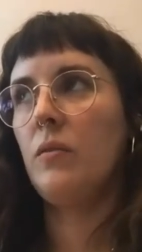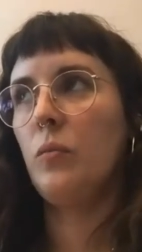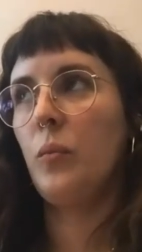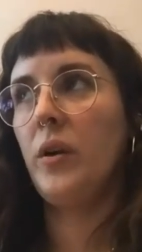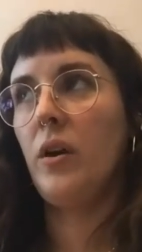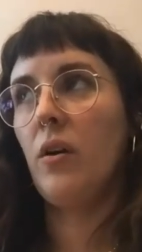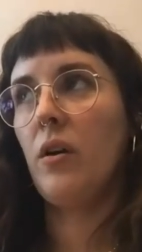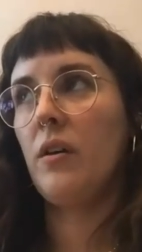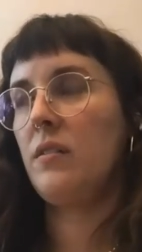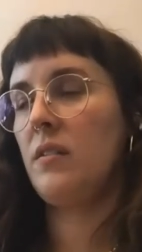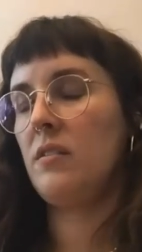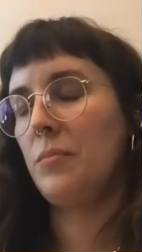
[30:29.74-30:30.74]
we are a
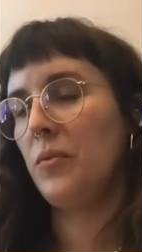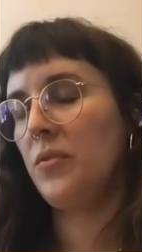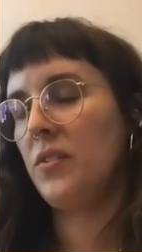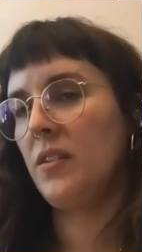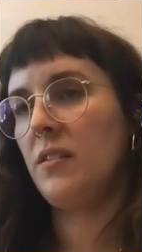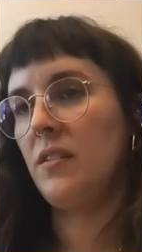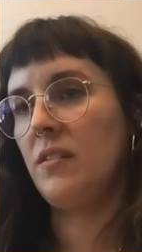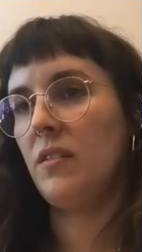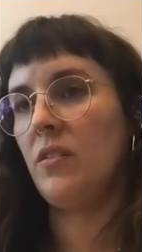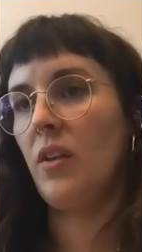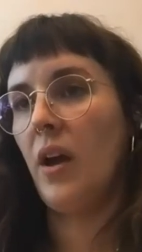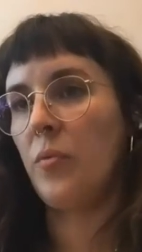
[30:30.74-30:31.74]
system of
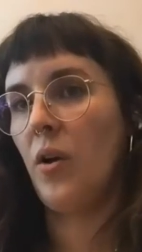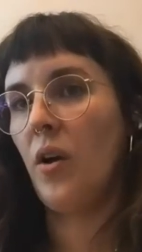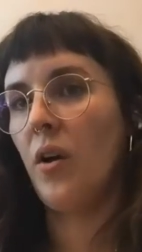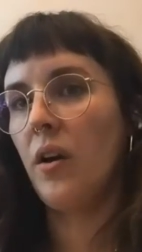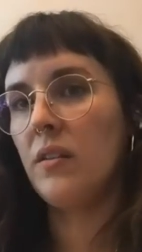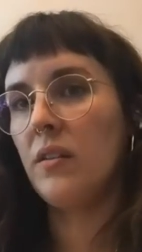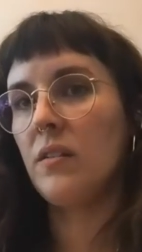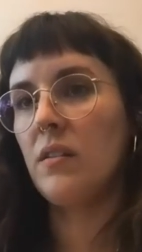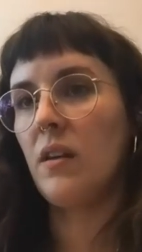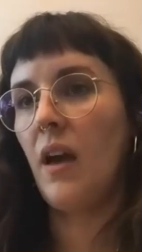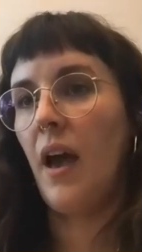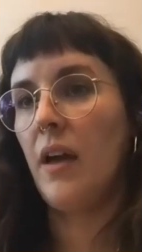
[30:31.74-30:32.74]
66 libraries,
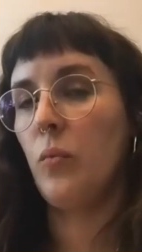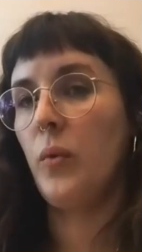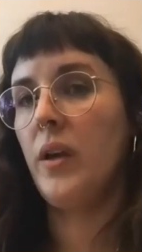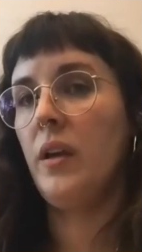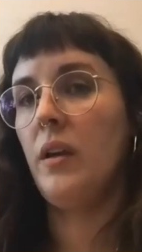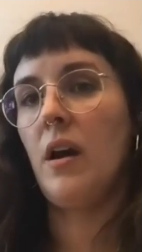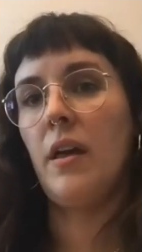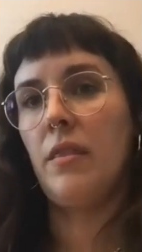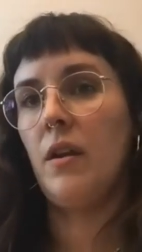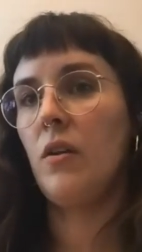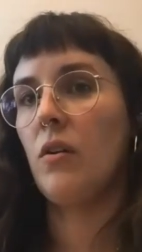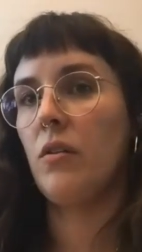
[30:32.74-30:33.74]
and we, I
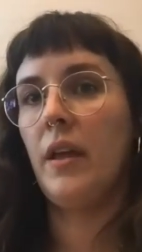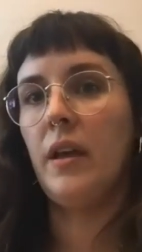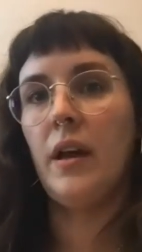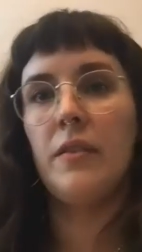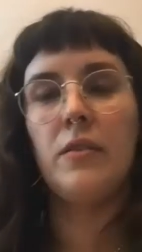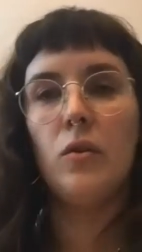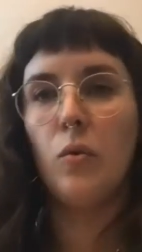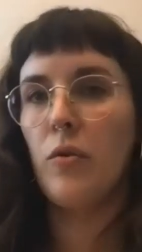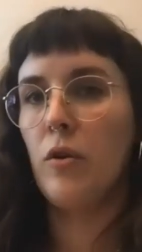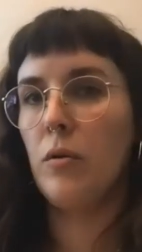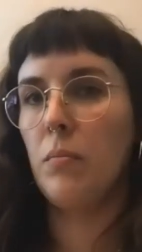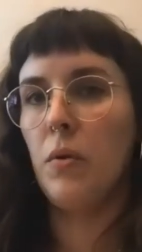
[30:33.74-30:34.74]
think, are like at the
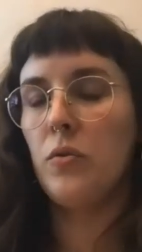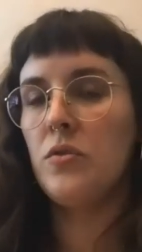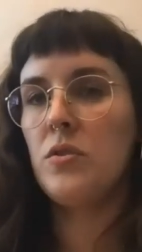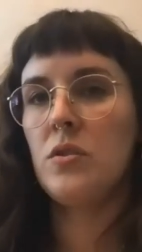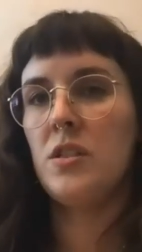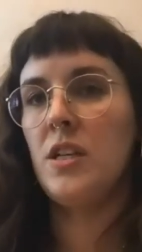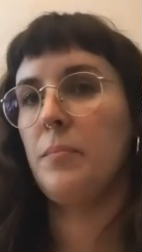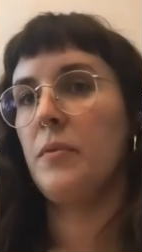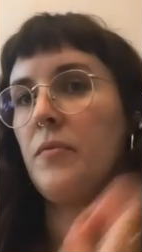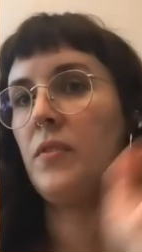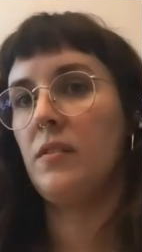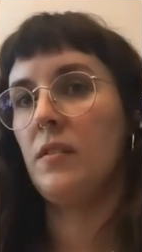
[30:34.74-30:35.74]
northernmost tip
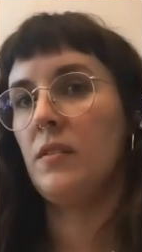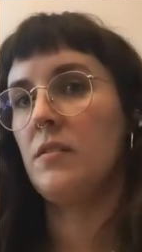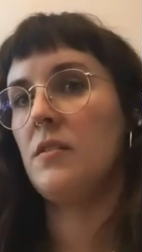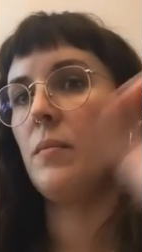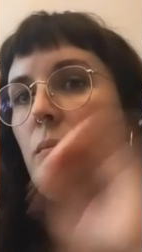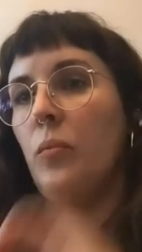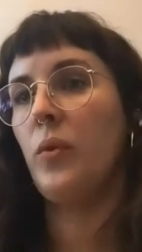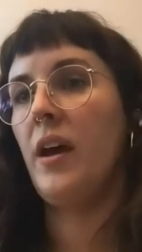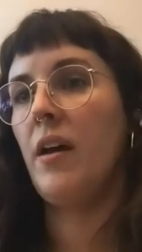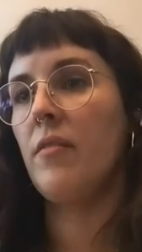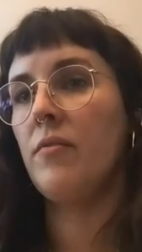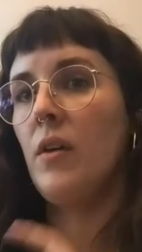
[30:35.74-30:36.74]
of the system. We
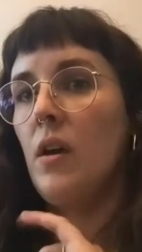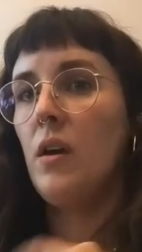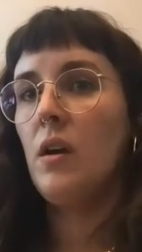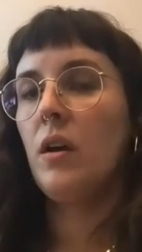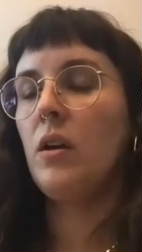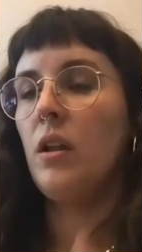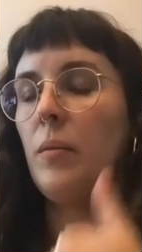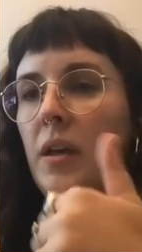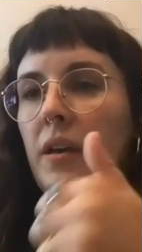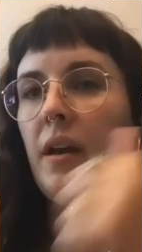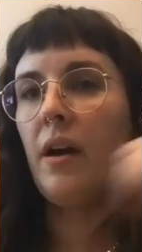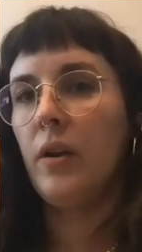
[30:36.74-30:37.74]
have Columbia
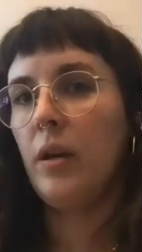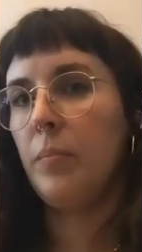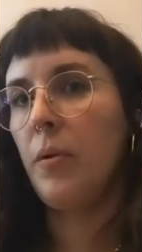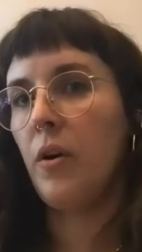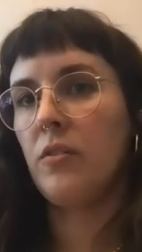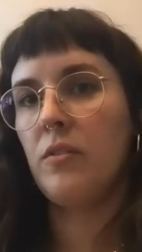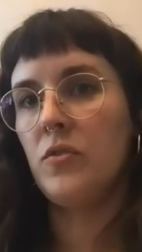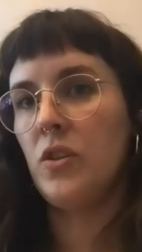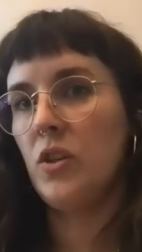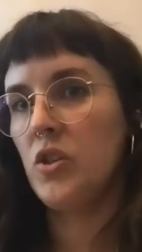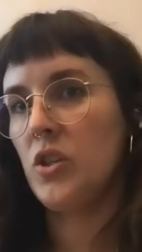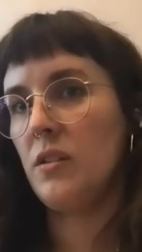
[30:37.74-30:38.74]
County, parts of
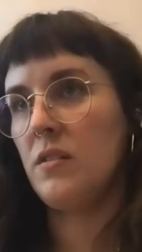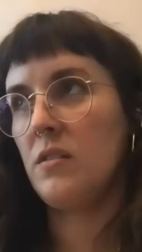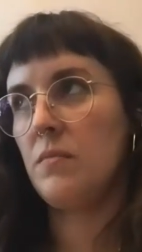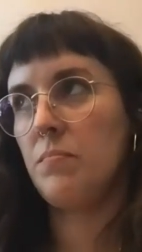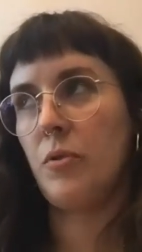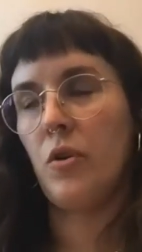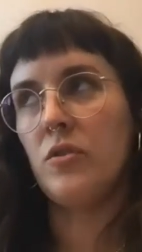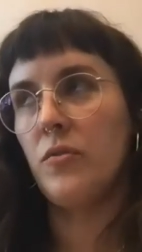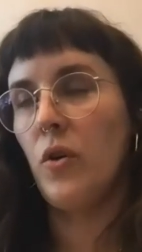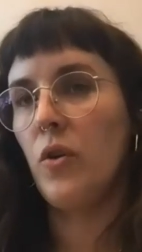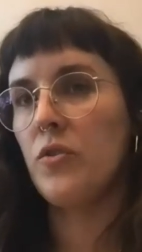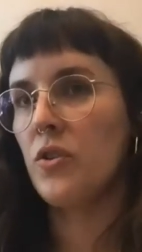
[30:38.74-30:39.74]
Dutchess, parts of
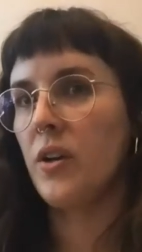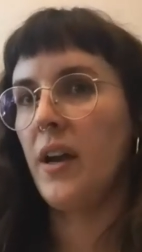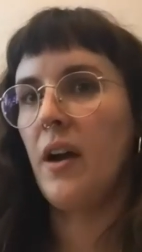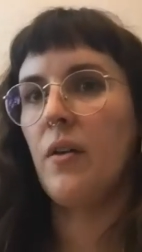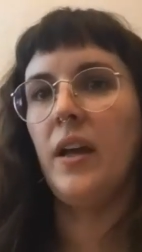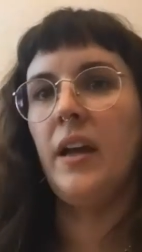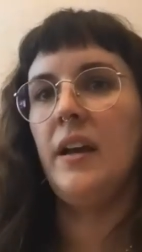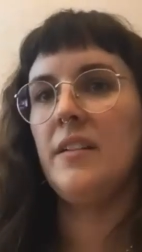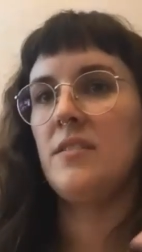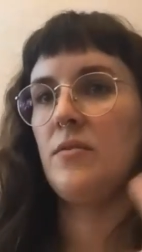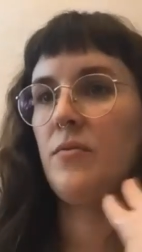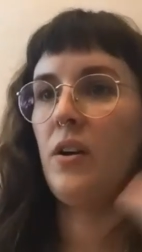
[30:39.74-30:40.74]
Ulster County.
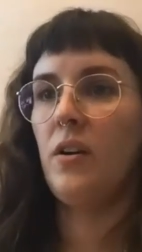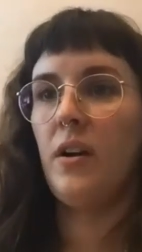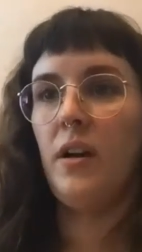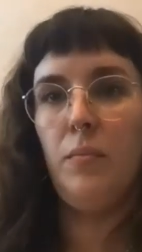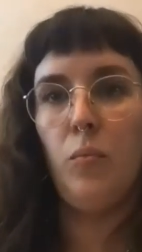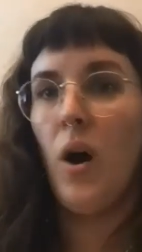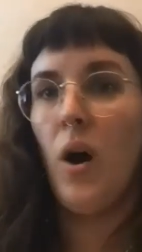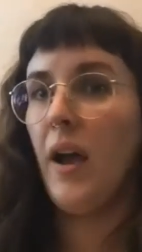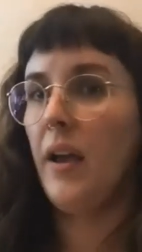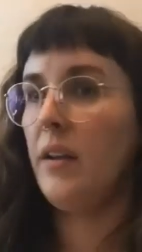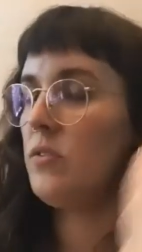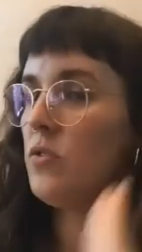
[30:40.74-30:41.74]
It's a very
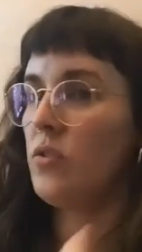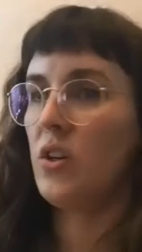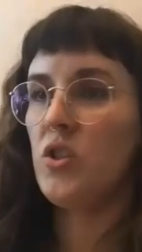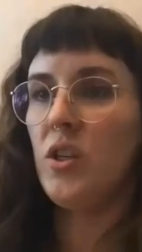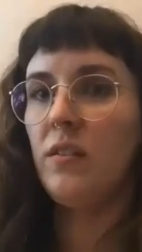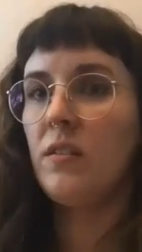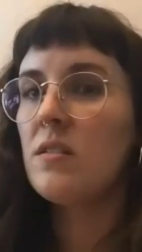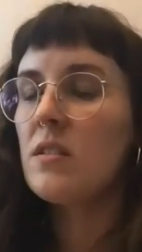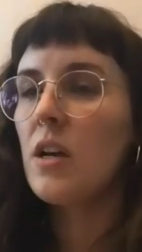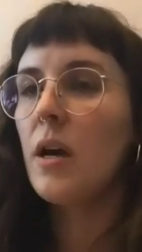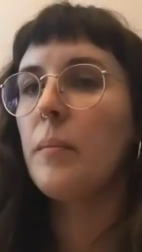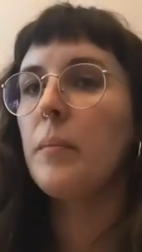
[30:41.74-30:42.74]
wide stretching
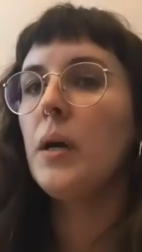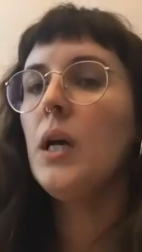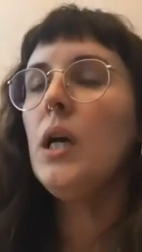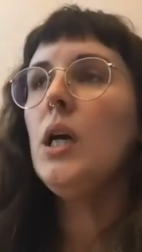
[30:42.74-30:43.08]
system